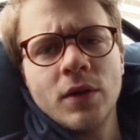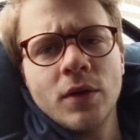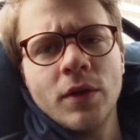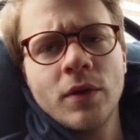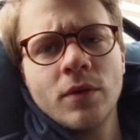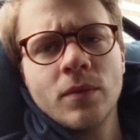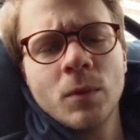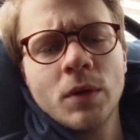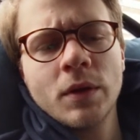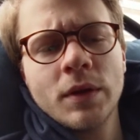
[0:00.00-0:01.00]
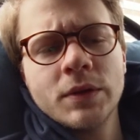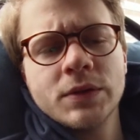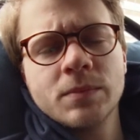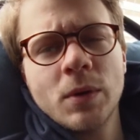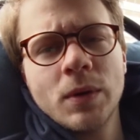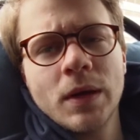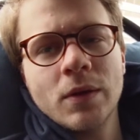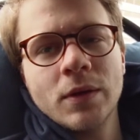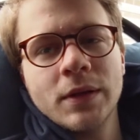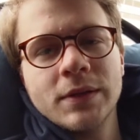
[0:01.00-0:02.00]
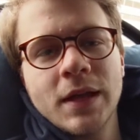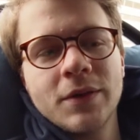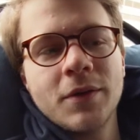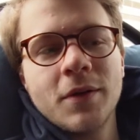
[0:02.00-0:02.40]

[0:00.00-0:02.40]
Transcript: You know, they don't want to like smoke out like that.